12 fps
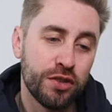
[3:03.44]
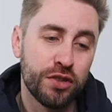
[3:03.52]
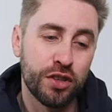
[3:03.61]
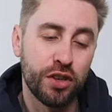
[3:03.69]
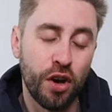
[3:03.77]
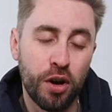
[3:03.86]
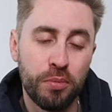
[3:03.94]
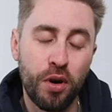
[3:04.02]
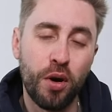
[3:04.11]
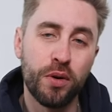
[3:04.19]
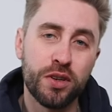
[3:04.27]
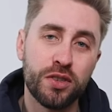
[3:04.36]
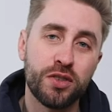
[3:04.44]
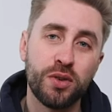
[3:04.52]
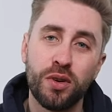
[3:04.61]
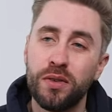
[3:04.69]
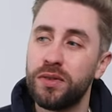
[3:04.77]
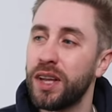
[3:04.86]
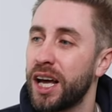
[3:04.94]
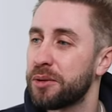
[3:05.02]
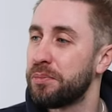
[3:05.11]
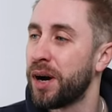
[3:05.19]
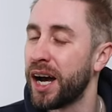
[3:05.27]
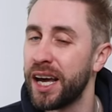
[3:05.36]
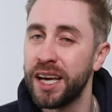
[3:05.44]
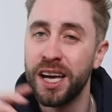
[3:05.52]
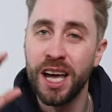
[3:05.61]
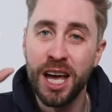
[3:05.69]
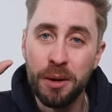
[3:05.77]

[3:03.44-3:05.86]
used the GoPro as sort of like my